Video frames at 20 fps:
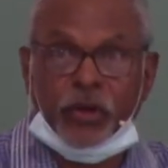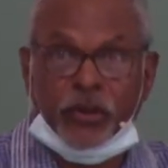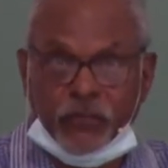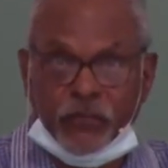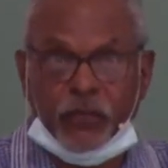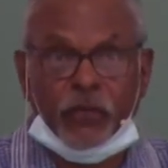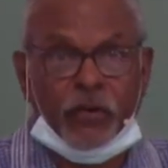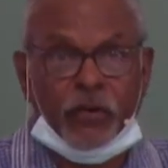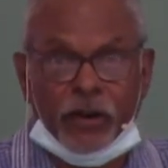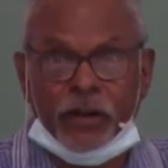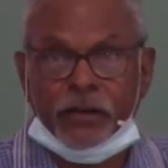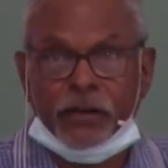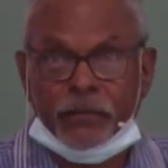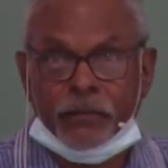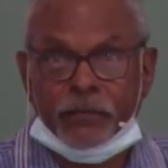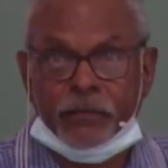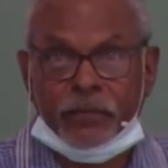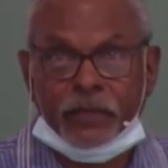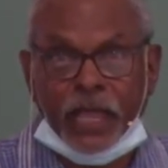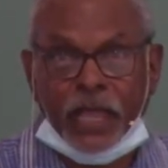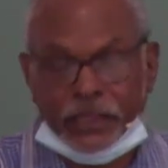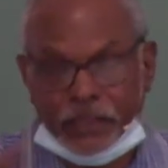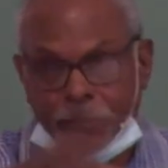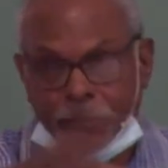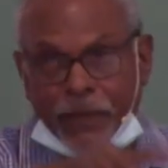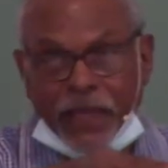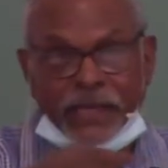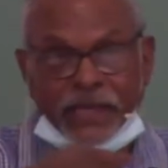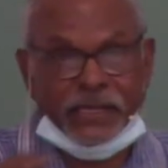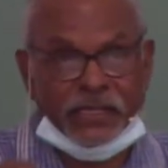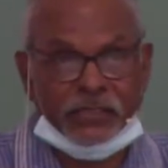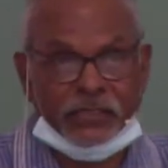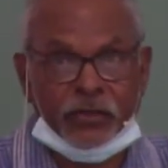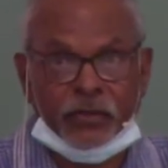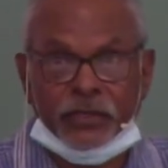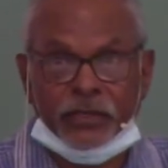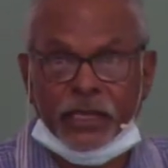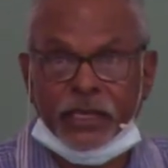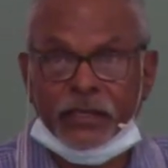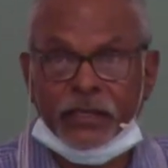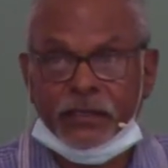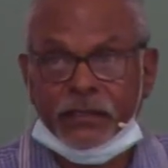for it and the paintings on there.